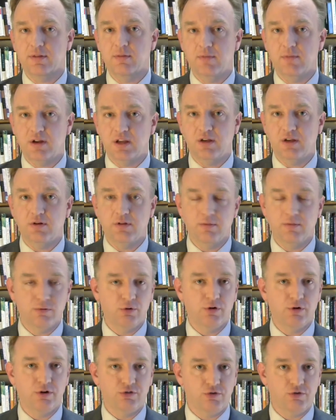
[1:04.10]
many
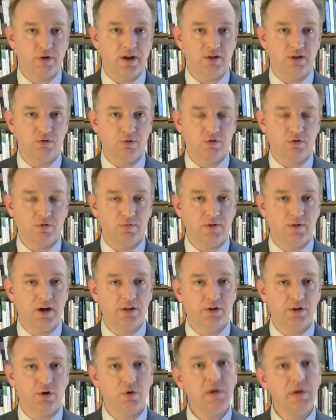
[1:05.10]
liberal arts graduates
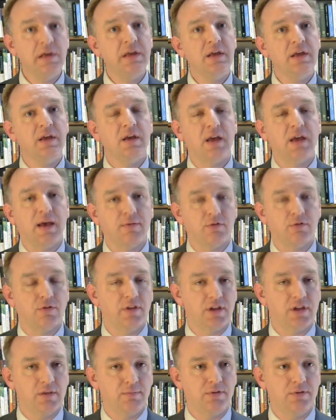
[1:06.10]
follow after
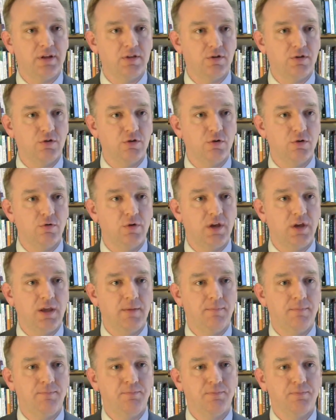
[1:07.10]
they complete their degree.
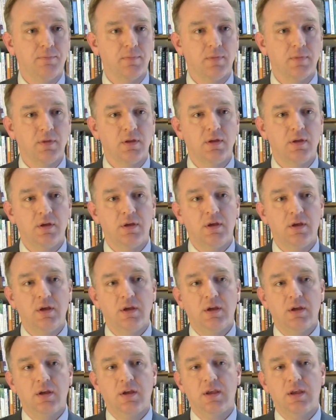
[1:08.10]

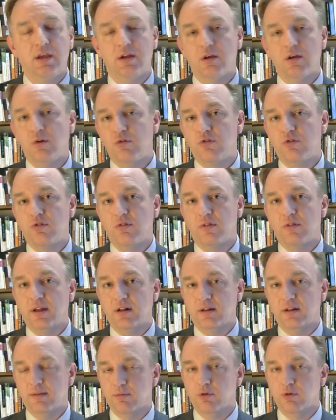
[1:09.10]
He notes
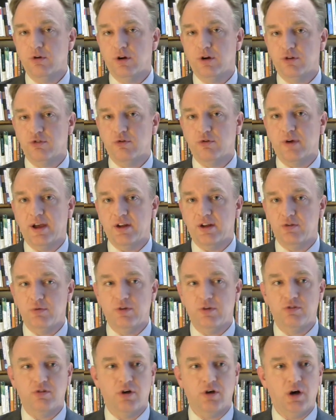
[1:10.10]
that liberal arts
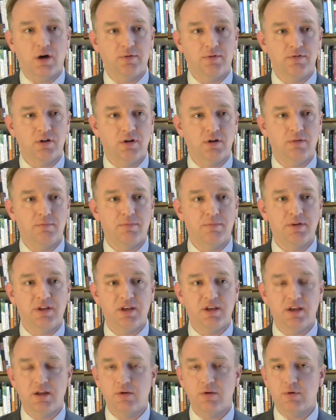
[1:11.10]
graduates often
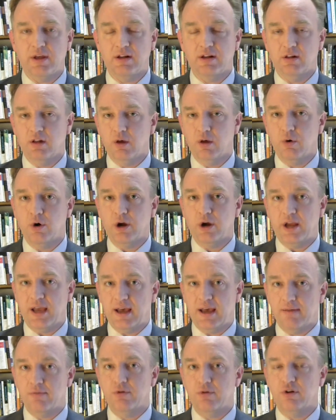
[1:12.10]
begin at lower
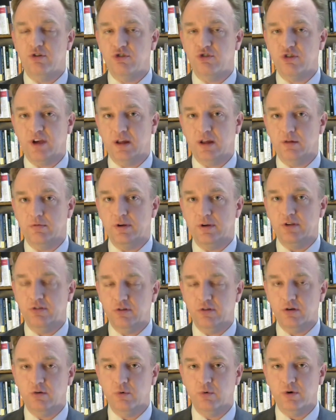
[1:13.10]
average
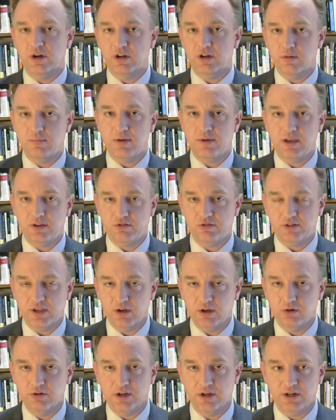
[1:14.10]
salaries, according to
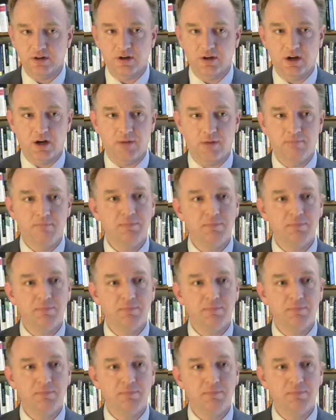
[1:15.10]
payscale.com,